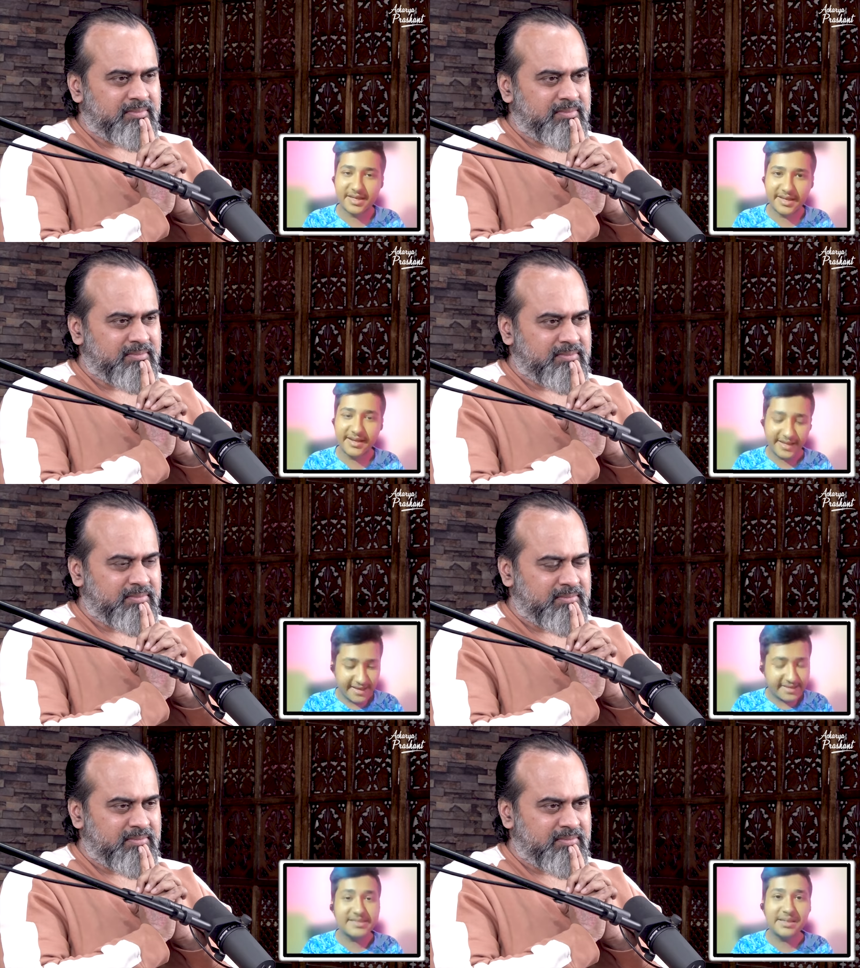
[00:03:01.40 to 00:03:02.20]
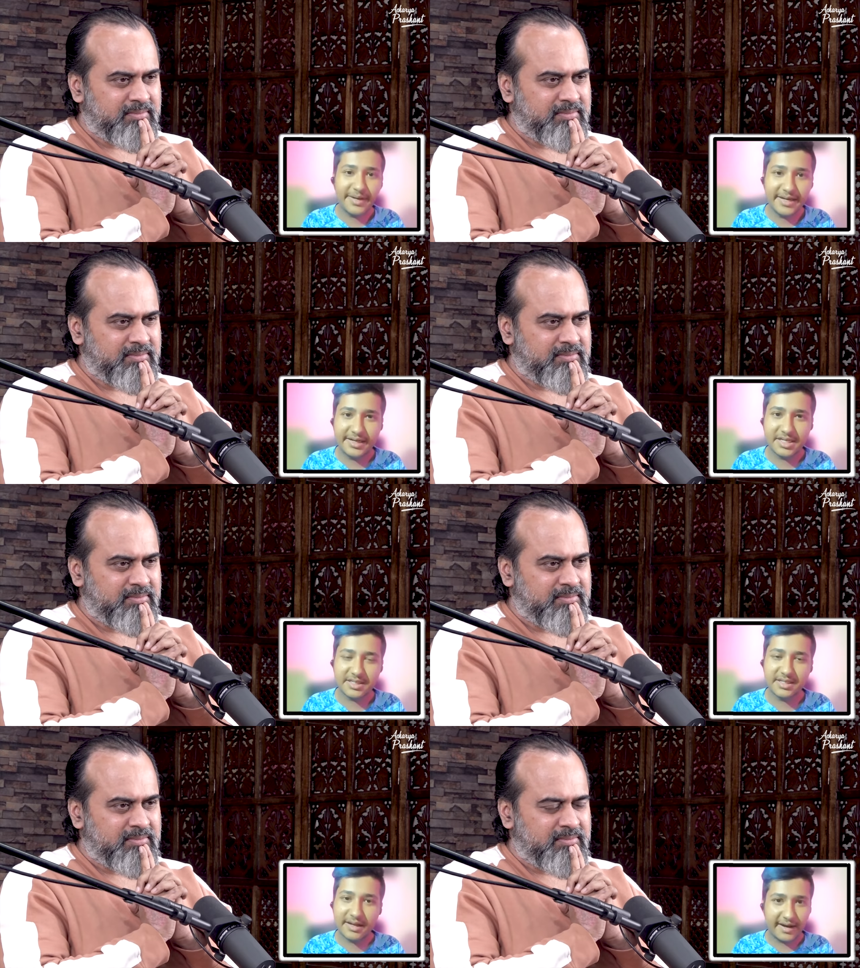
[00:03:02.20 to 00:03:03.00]
Speaker 1: again. Is the
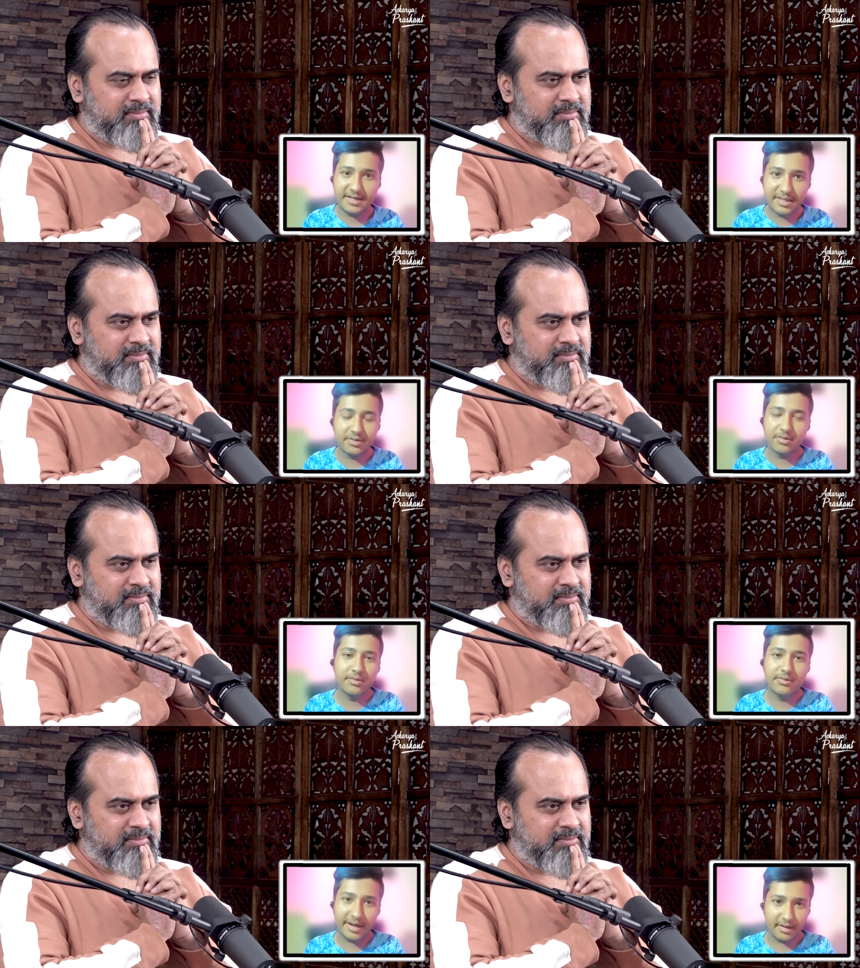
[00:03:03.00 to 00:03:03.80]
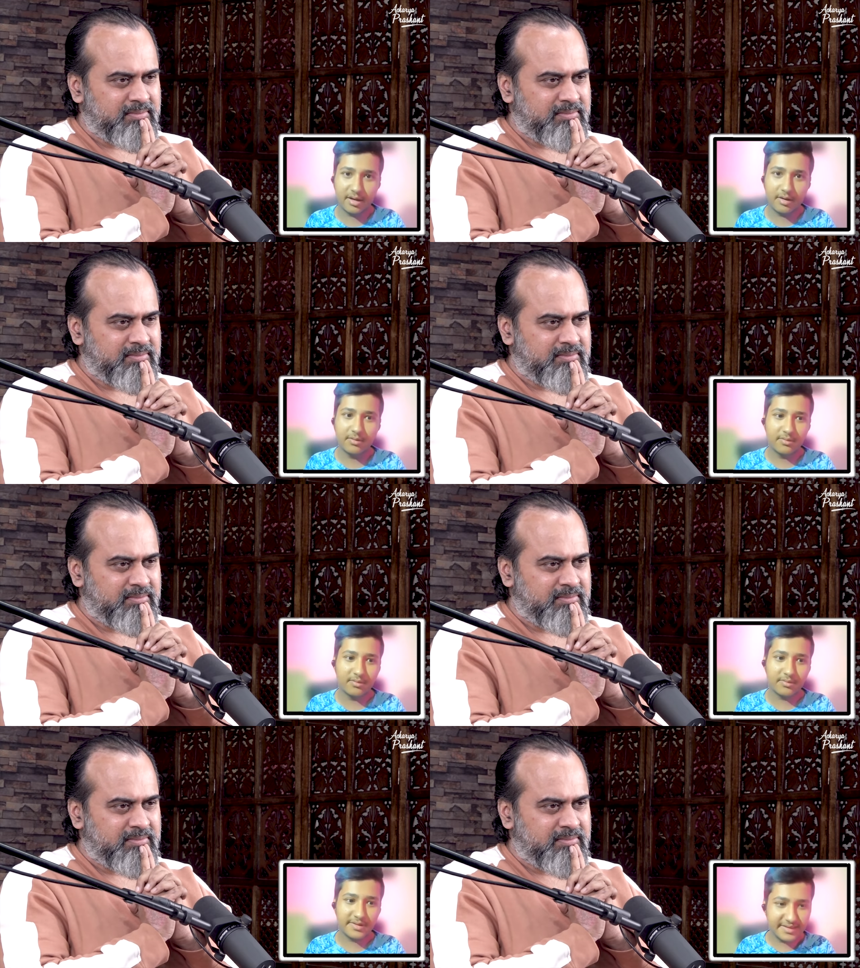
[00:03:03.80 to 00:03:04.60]
meditation the right thing to do right now?
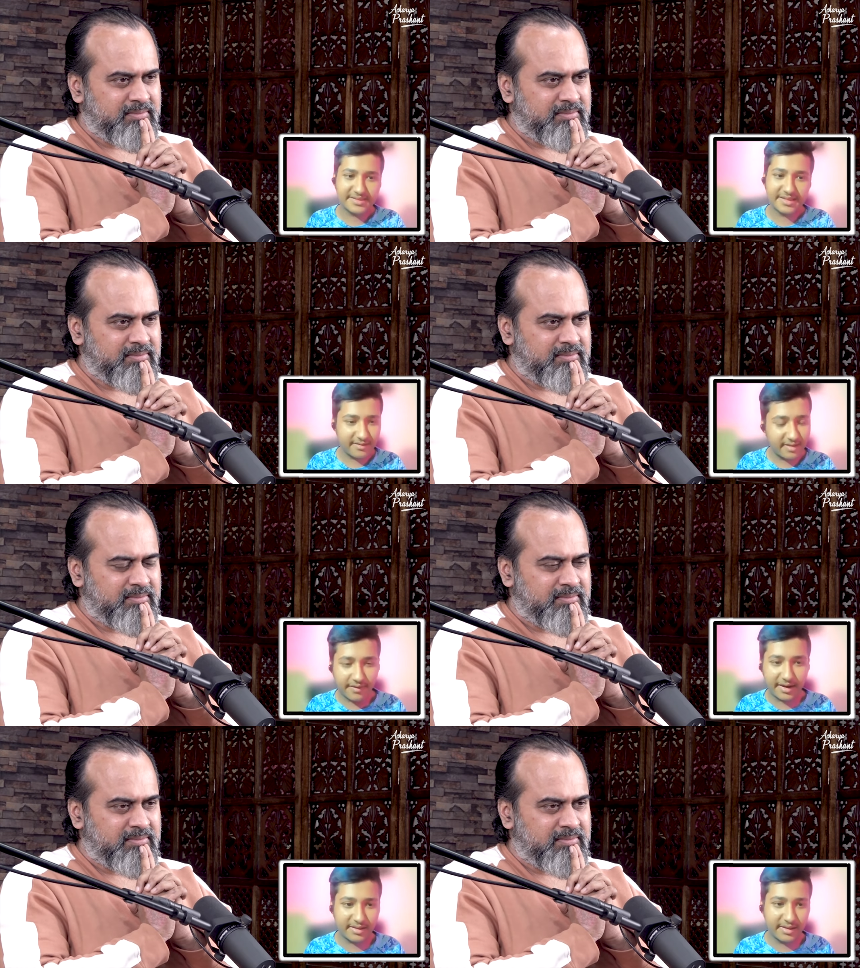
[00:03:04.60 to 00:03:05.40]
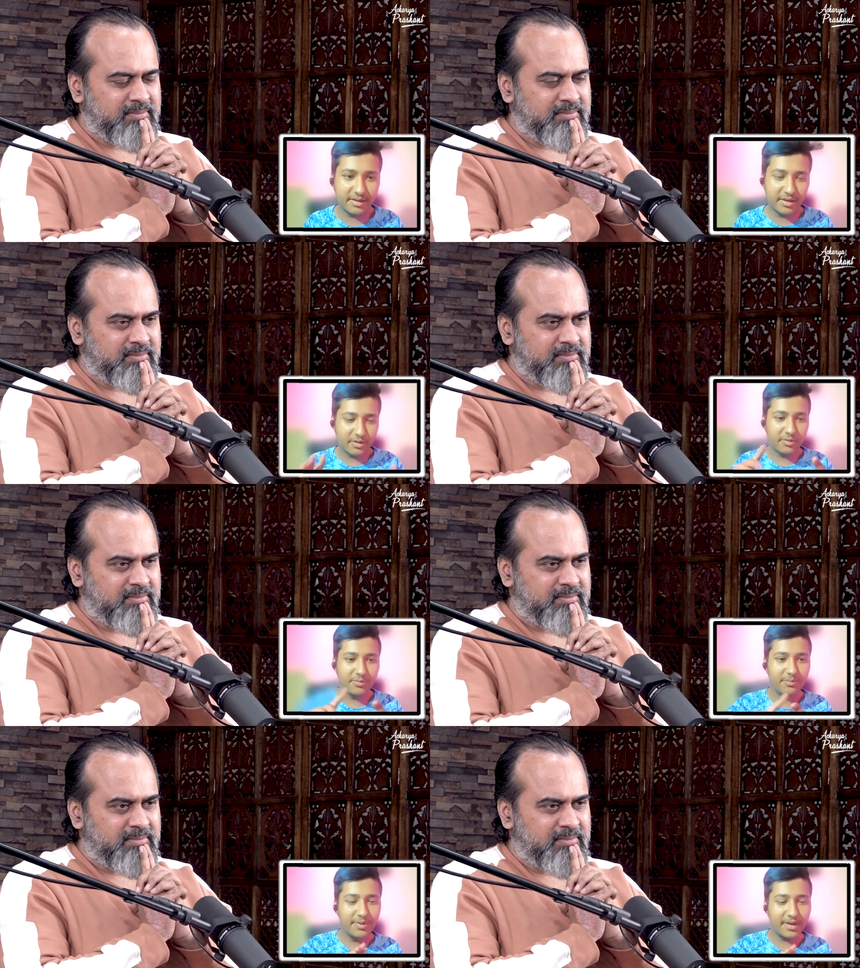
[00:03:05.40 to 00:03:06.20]
Is it the right thing
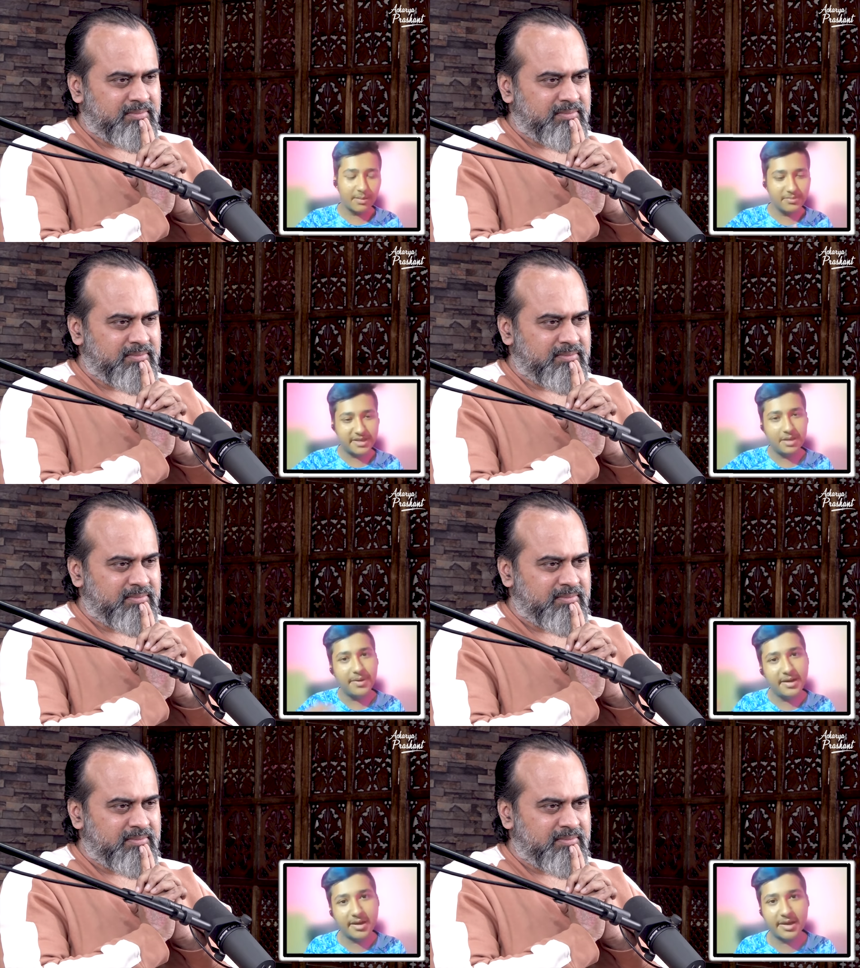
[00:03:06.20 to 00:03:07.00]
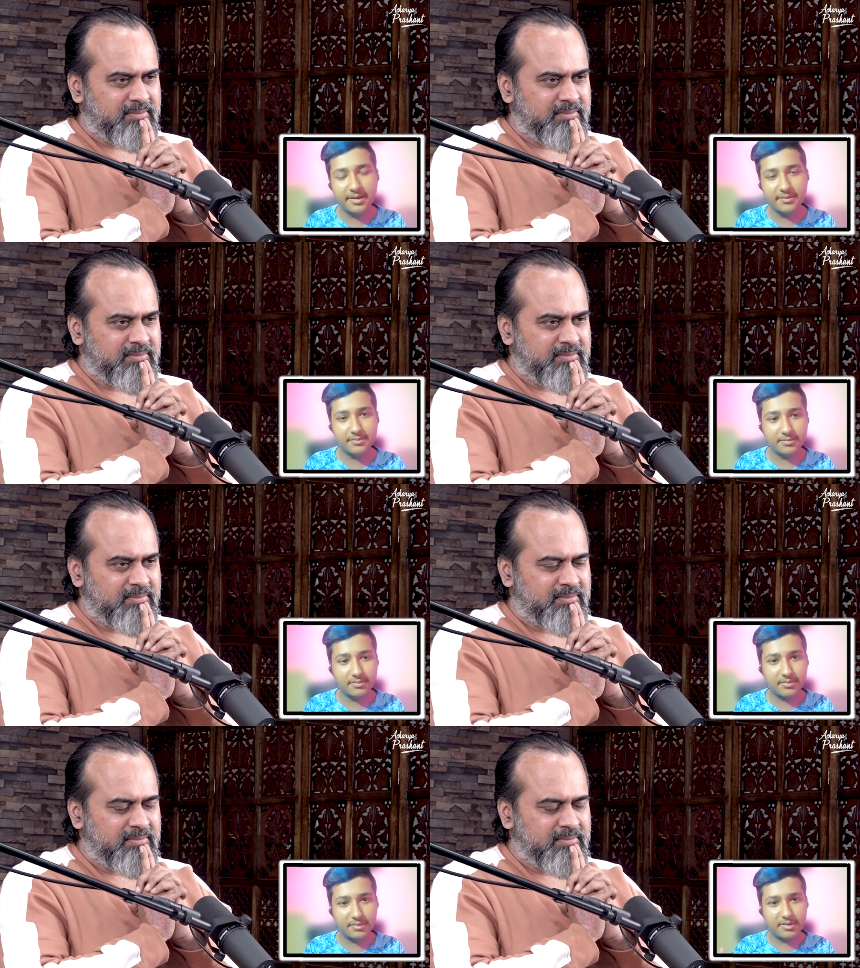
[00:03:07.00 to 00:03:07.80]
to become celibate again,
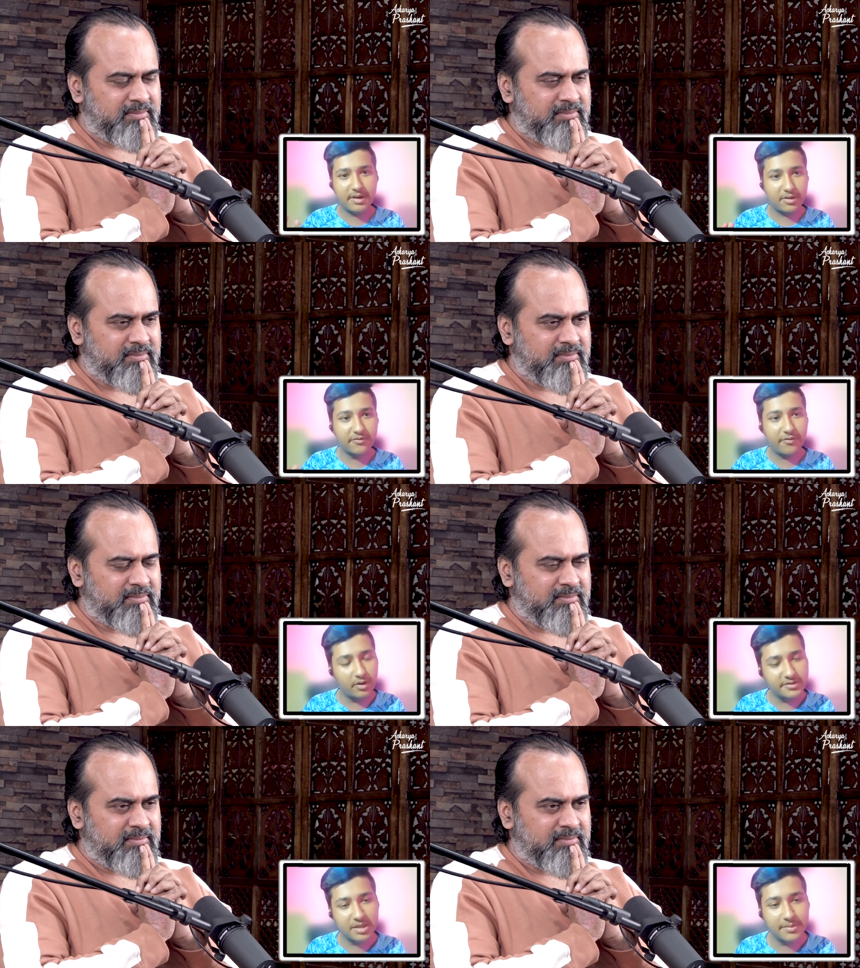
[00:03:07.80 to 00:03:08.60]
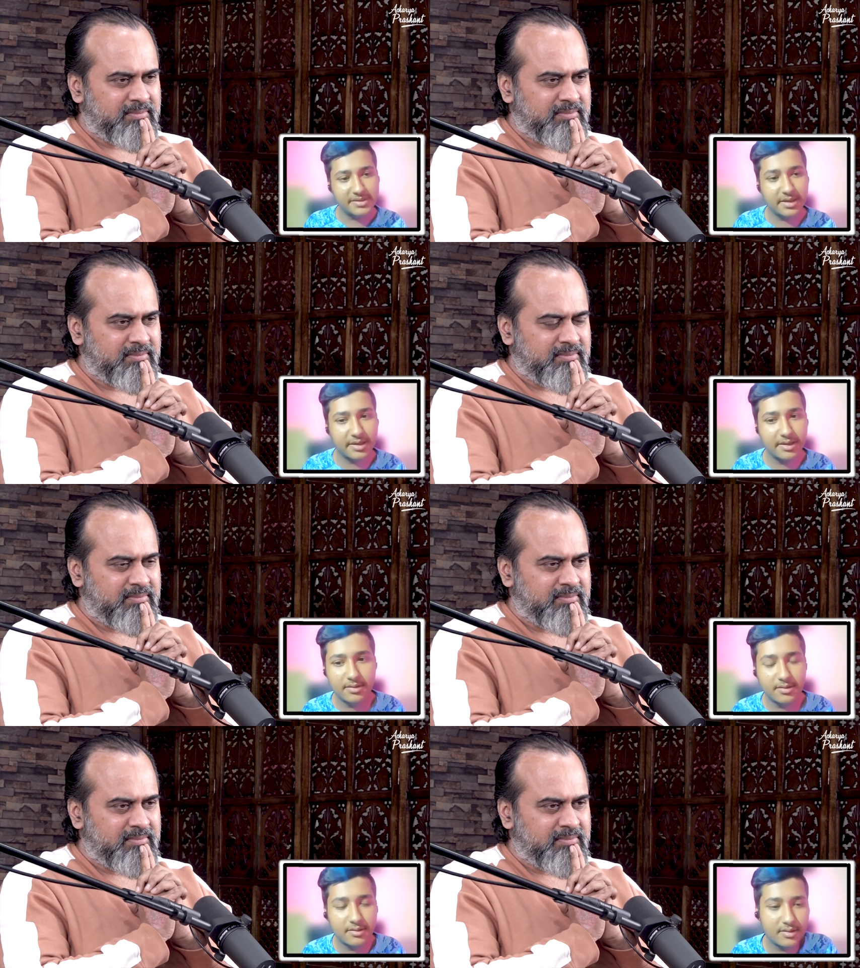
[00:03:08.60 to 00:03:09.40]
like to follow celibacy again?